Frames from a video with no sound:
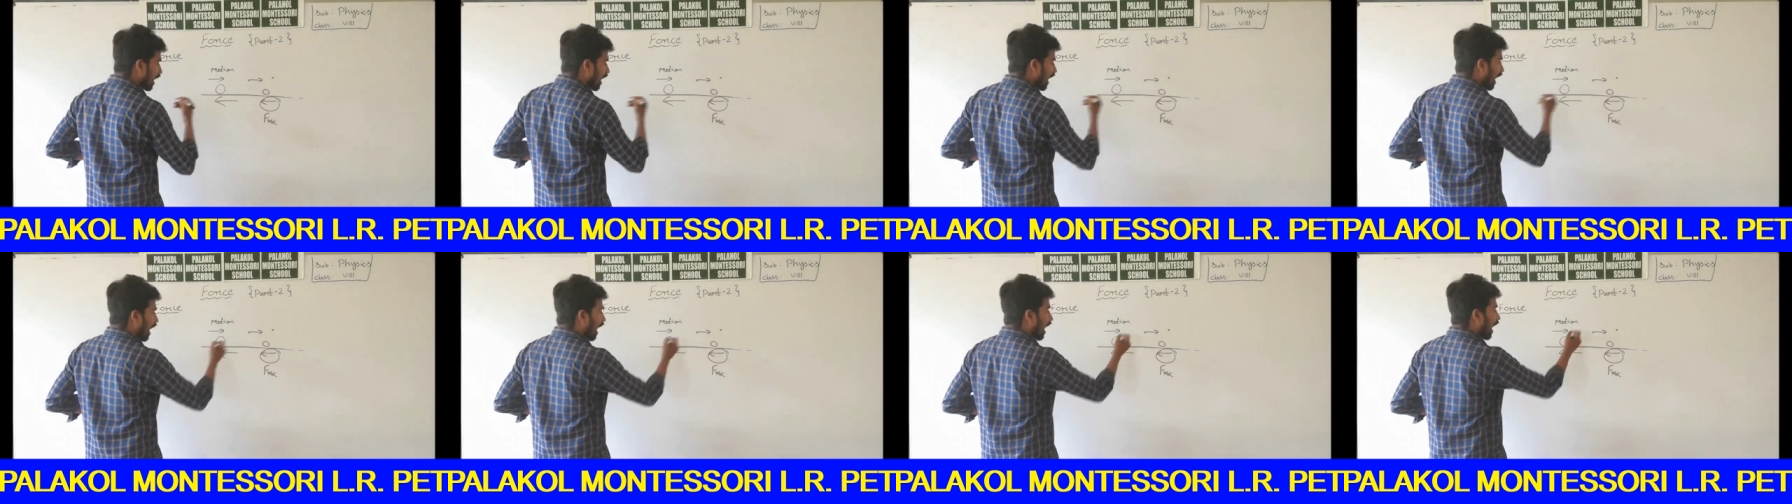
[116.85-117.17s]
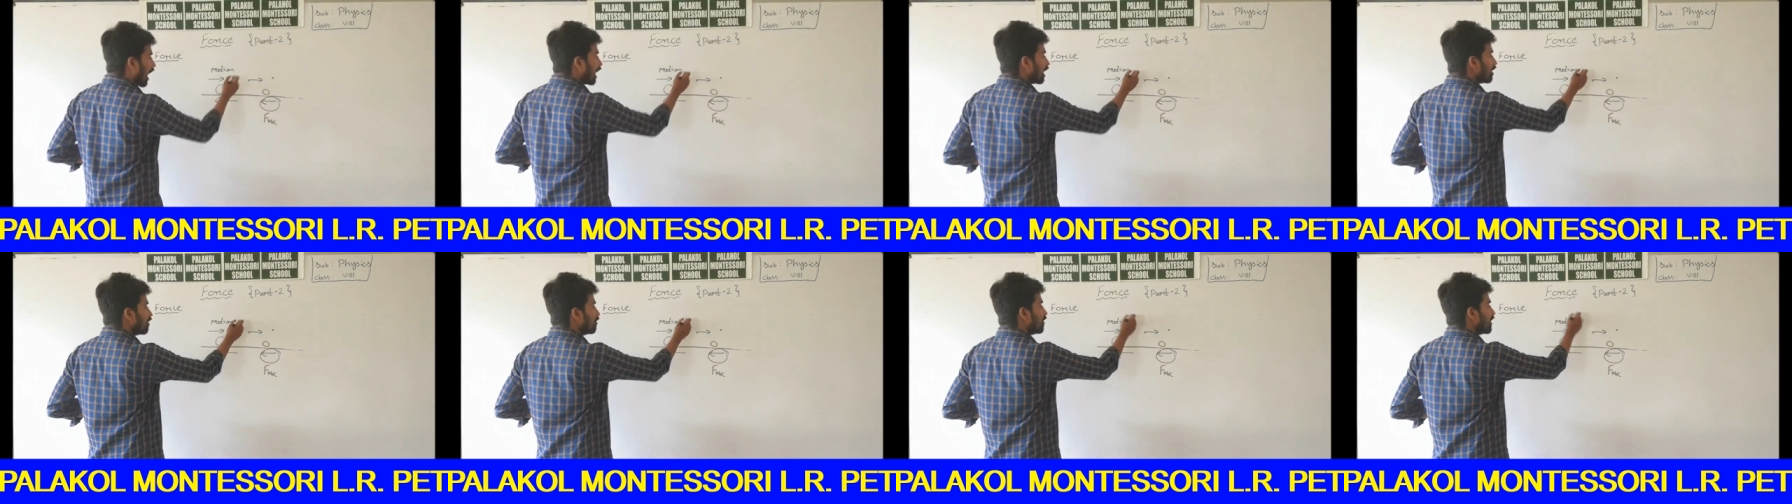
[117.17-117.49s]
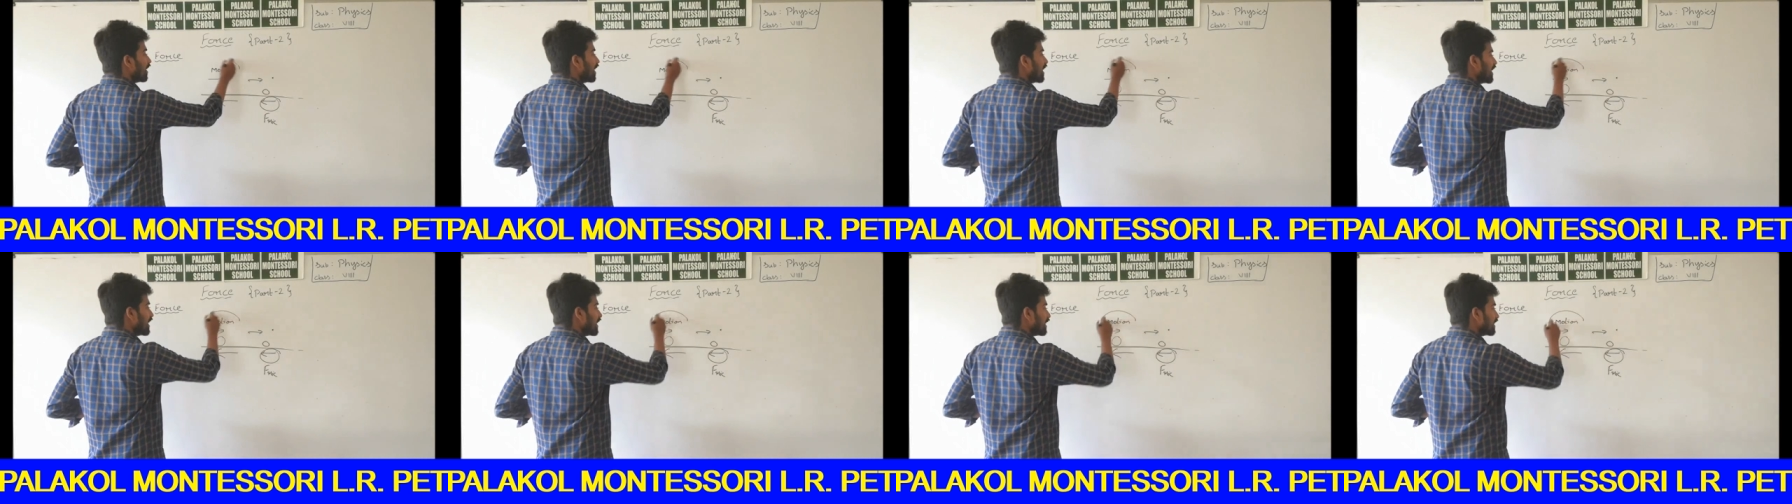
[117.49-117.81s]

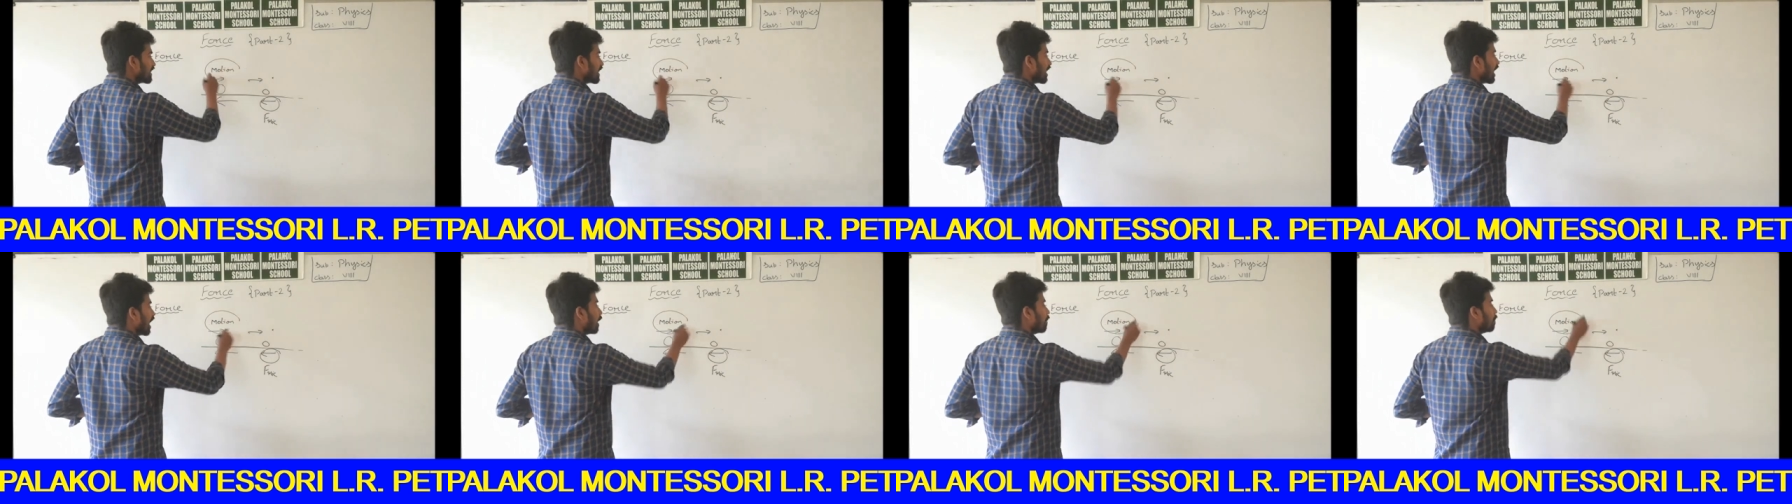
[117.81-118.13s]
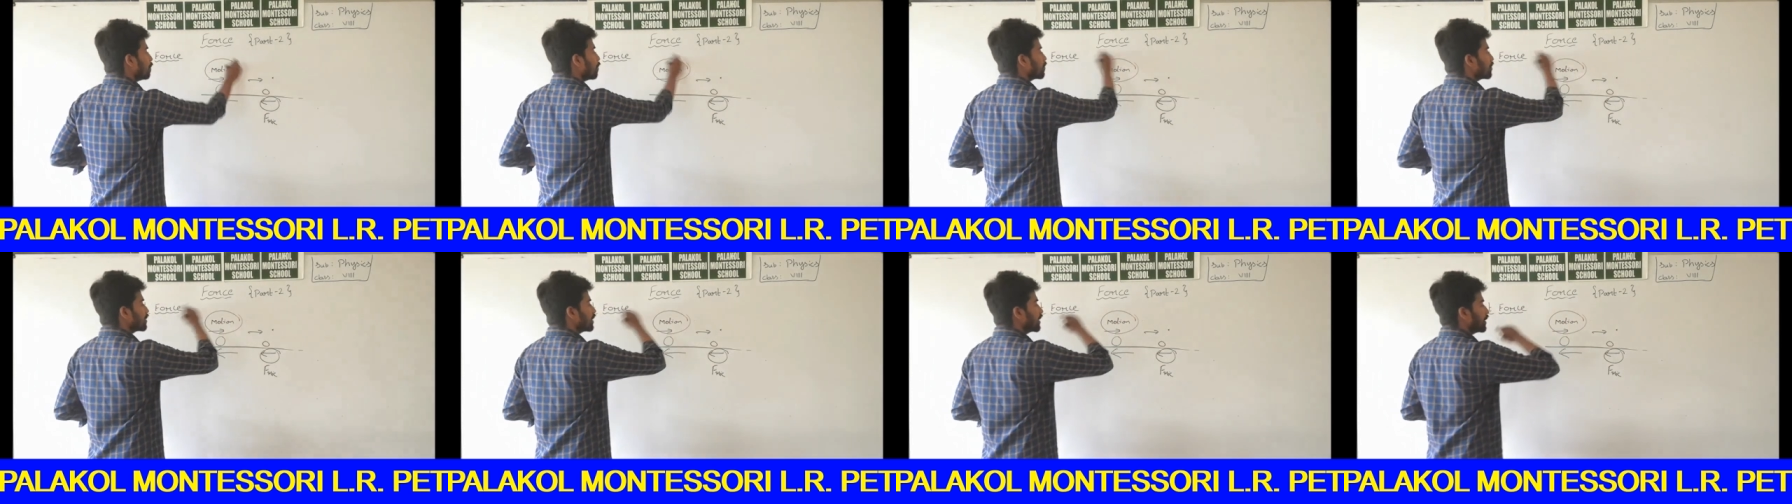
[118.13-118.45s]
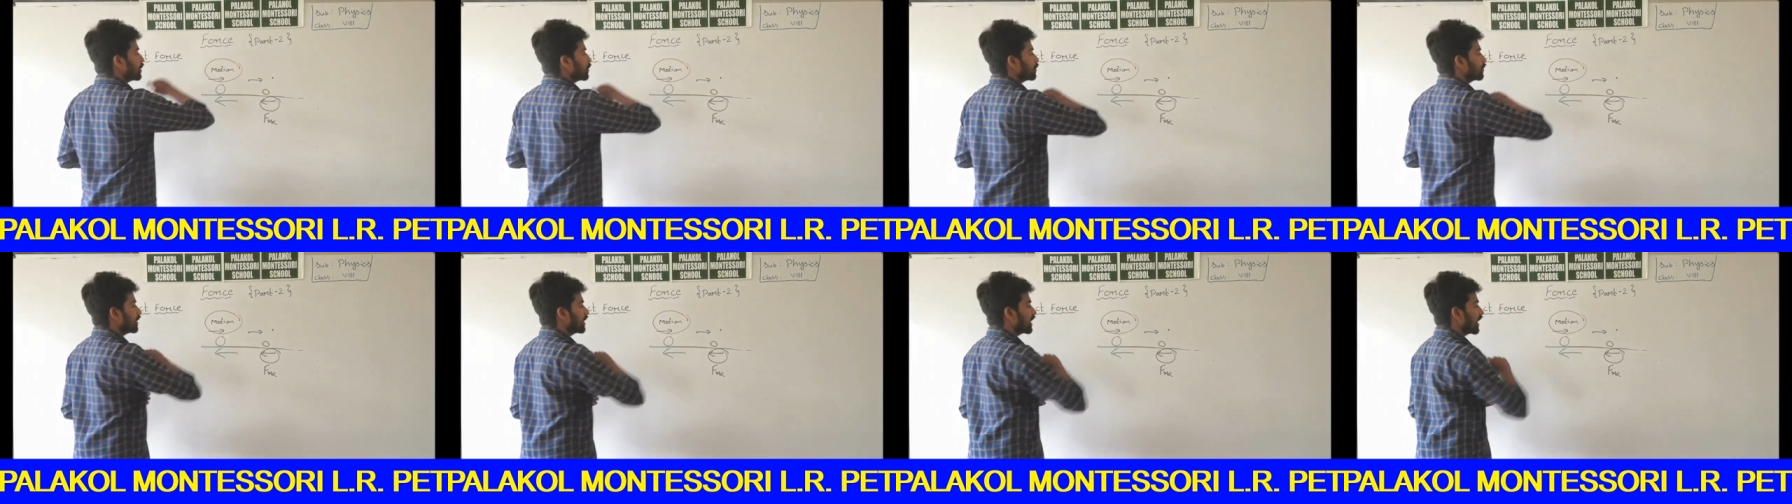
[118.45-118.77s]
always opposite
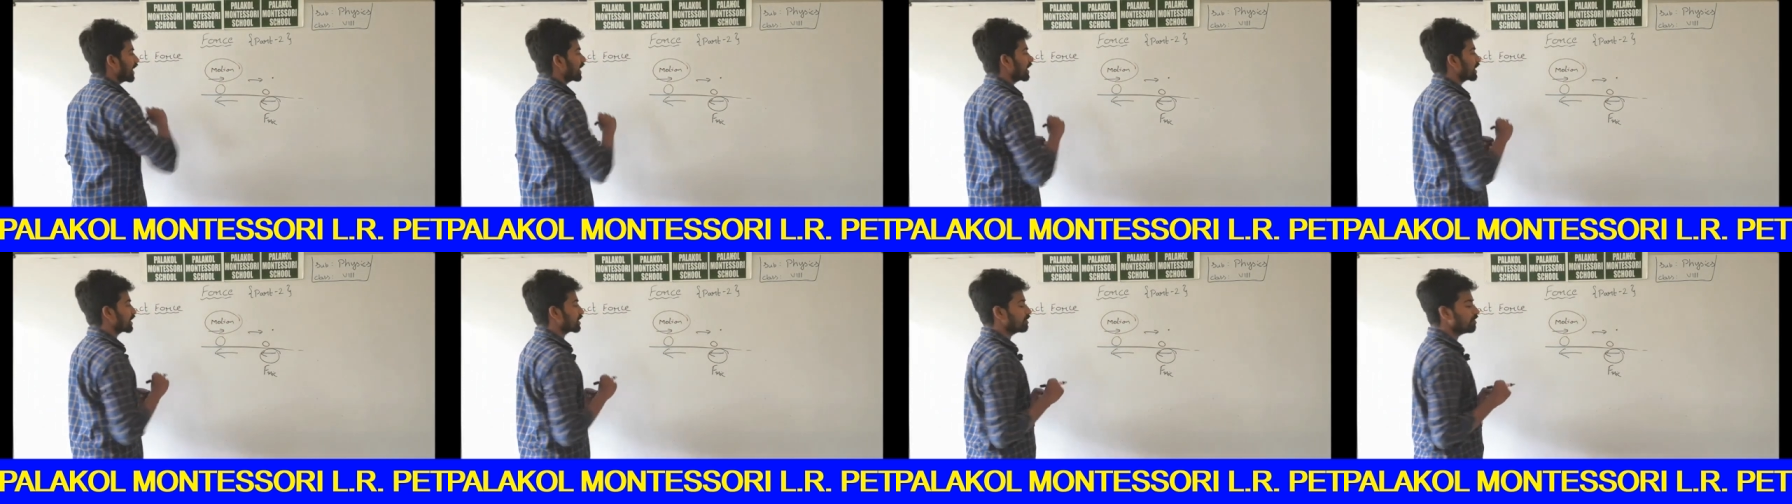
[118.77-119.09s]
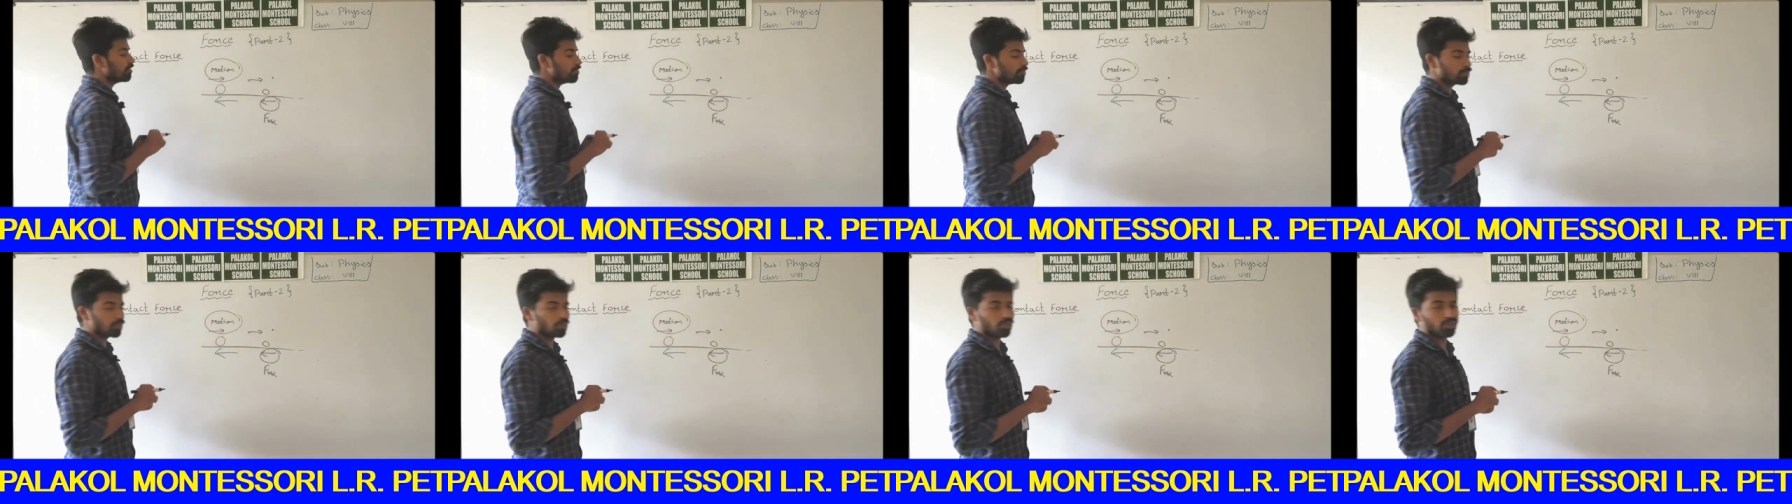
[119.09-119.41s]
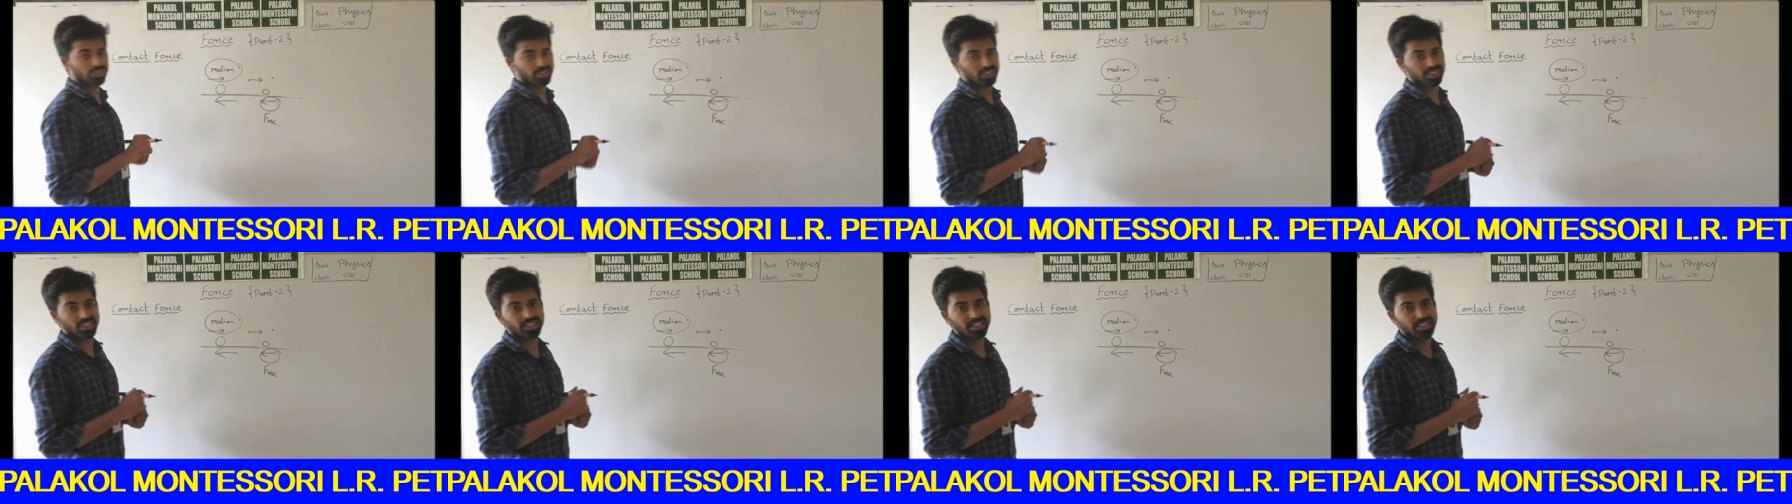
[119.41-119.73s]
to the direction of
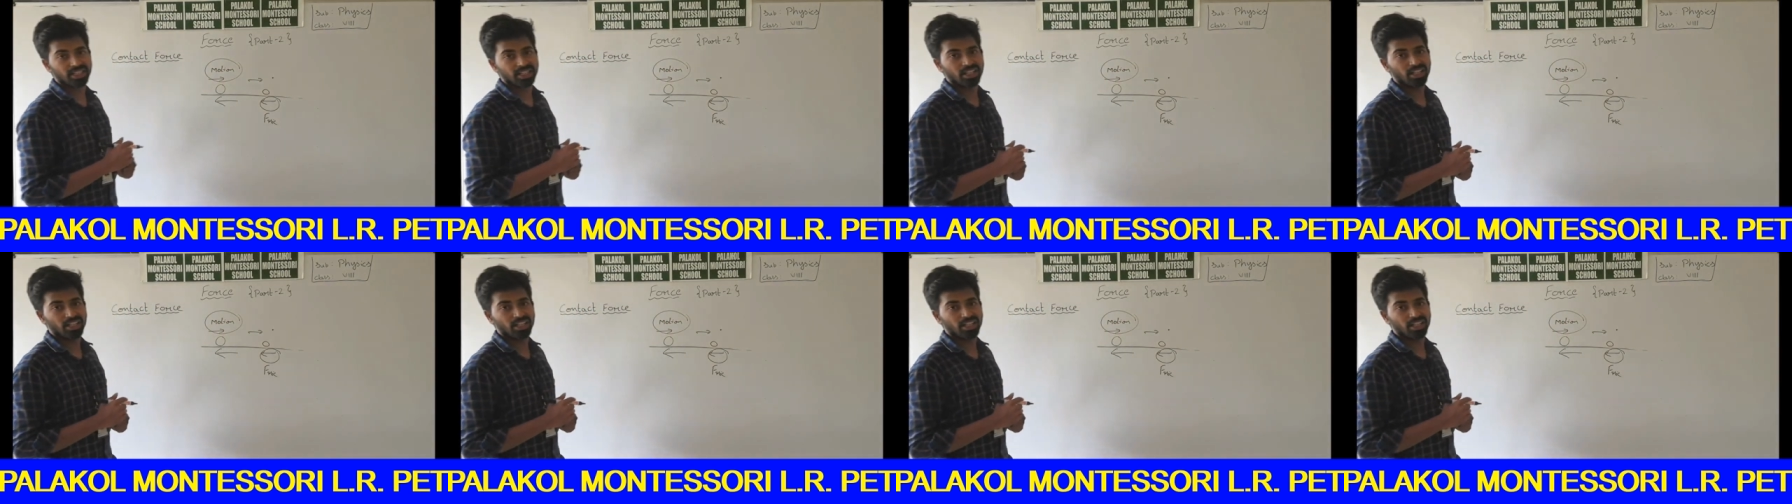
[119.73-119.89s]
motion.